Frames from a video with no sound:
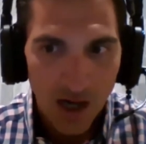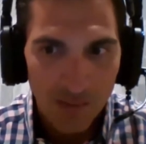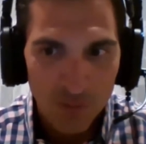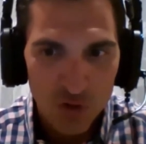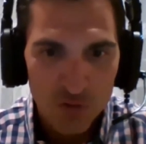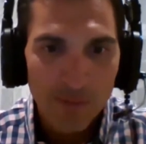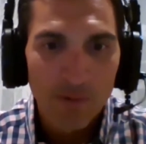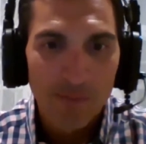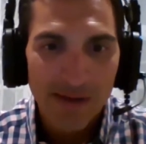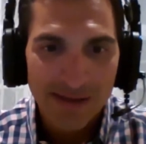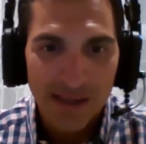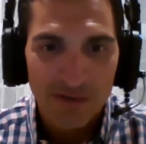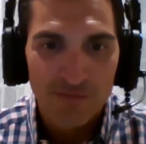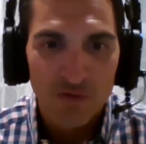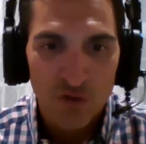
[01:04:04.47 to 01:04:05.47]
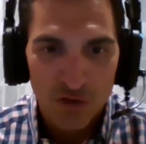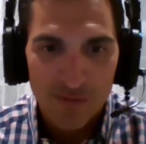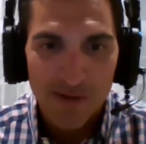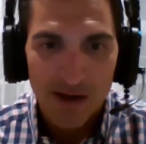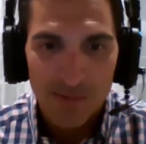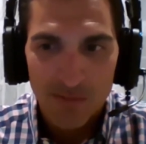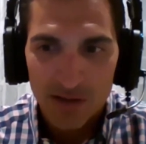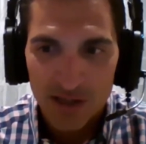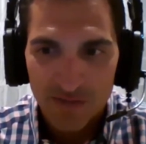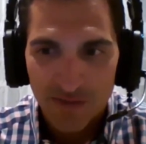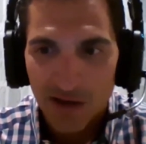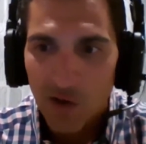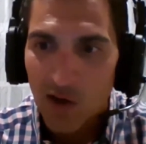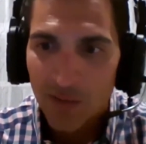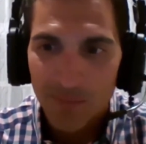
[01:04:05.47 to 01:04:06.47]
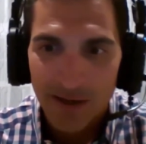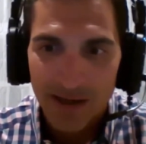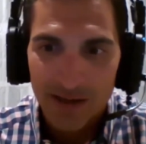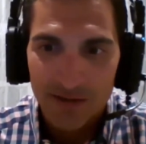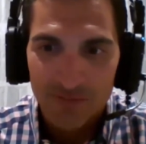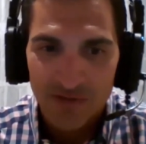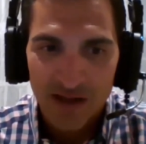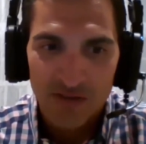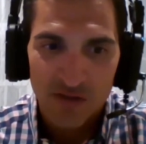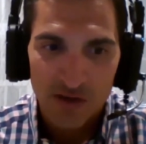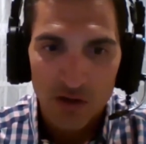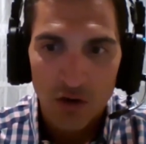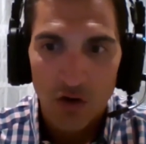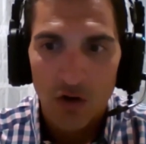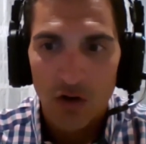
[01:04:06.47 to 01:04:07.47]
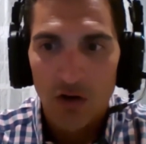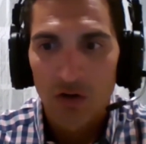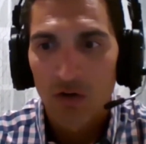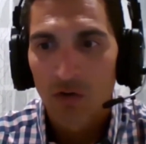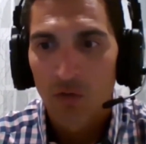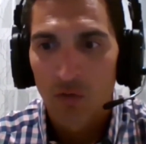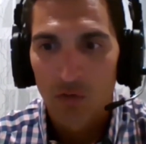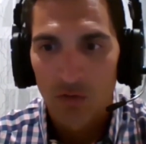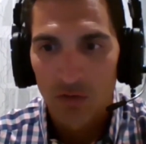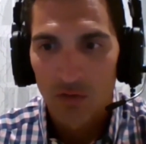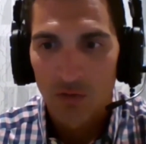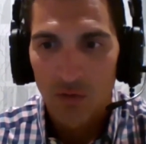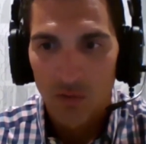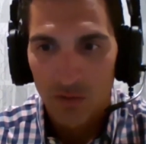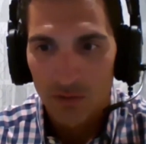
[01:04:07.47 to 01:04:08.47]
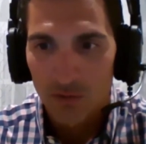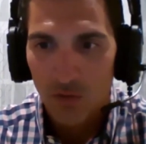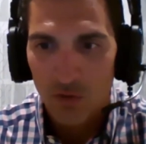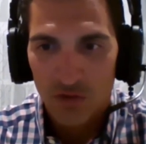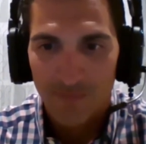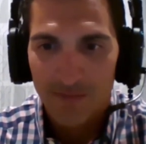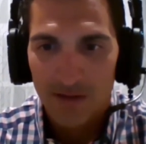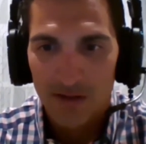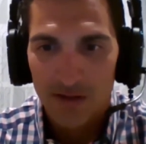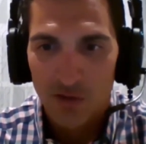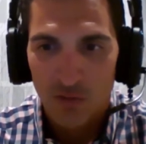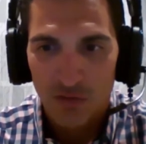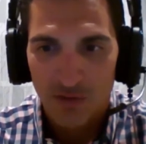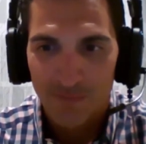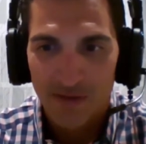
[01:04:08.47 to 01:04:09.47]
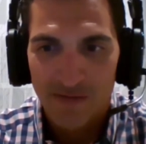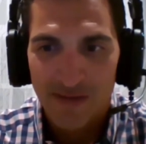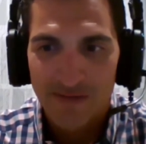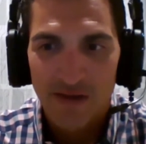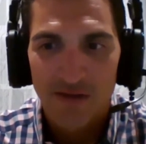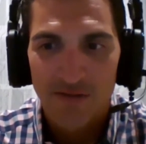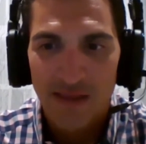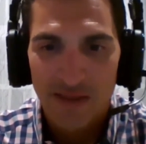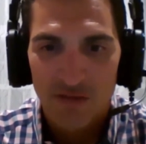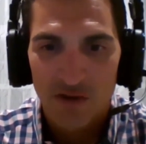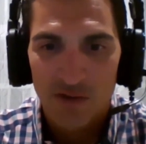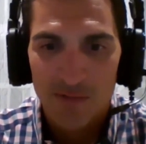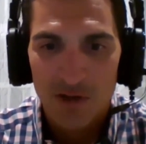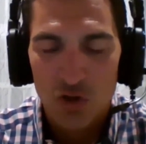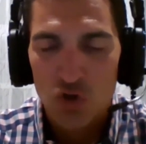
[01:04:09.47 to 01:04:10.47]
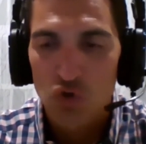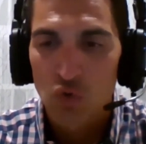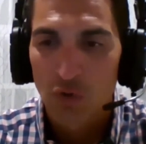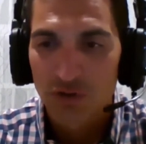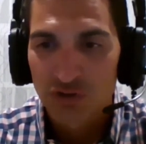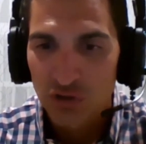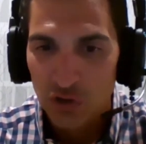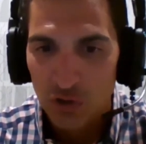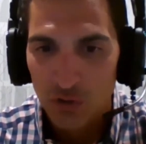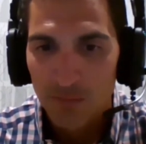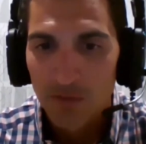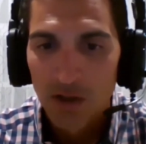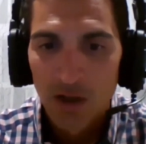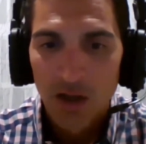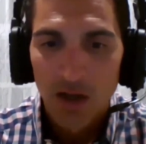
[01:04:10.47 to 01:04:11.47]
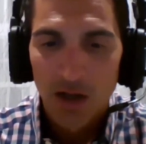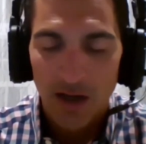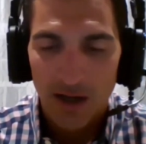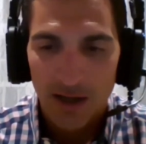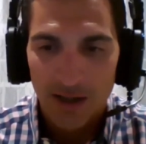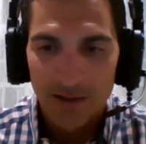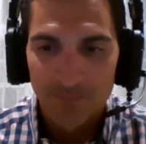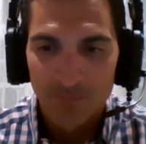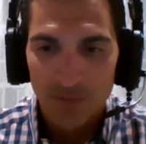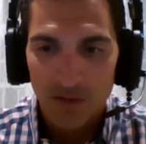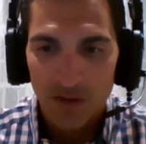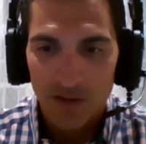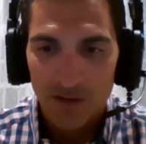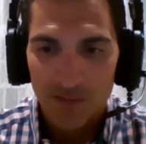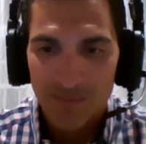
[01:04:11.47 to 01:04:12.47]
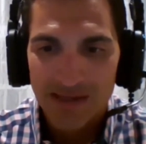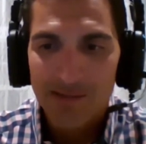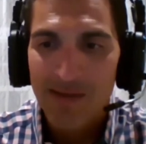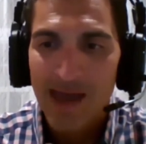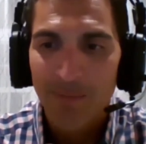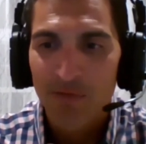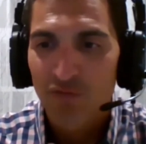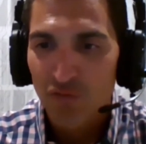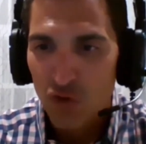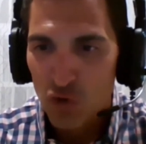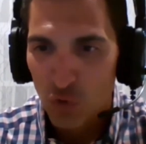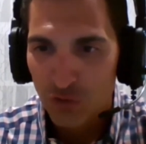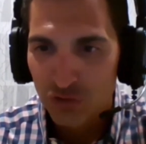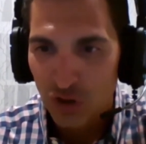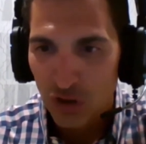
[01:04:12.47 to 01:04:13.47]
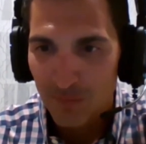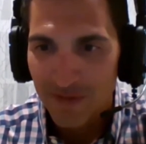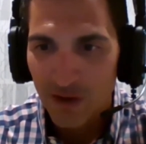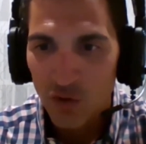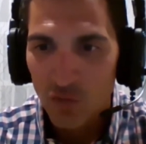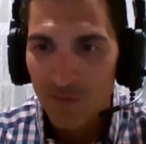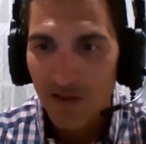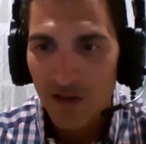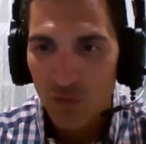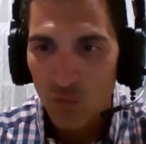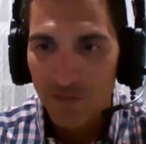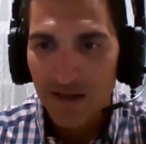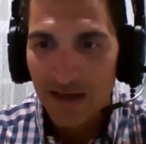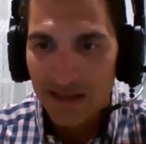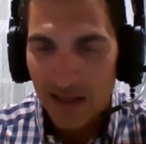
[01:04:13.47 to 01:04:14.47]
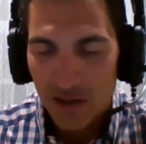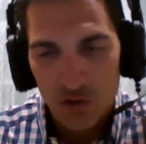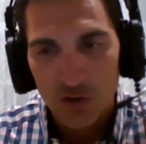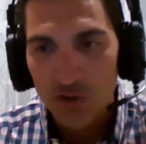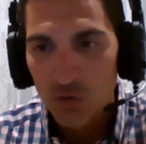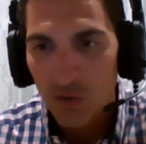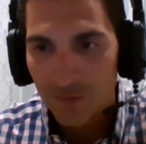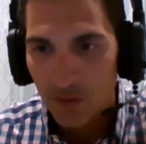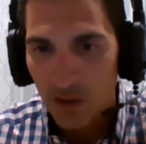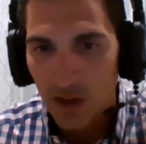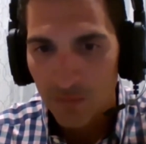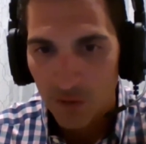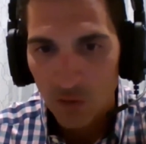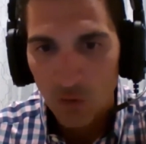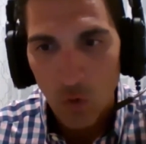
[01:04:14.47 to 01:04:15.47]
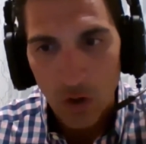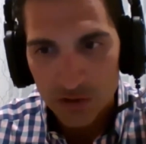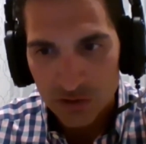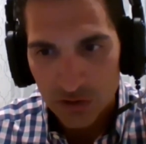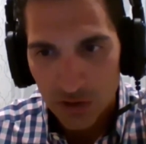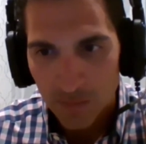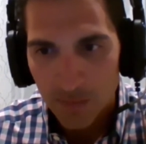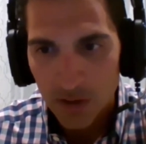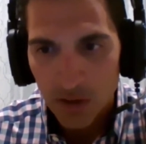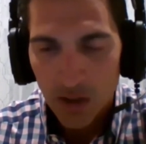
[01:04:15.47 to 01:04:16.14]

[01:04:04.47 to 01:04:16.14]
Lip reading: Most people make that first amount of money and they go out and buy a fancy car or something, something that's going to be a short term, make them happy for the short term, and they don't realize what that can actually do on the long term.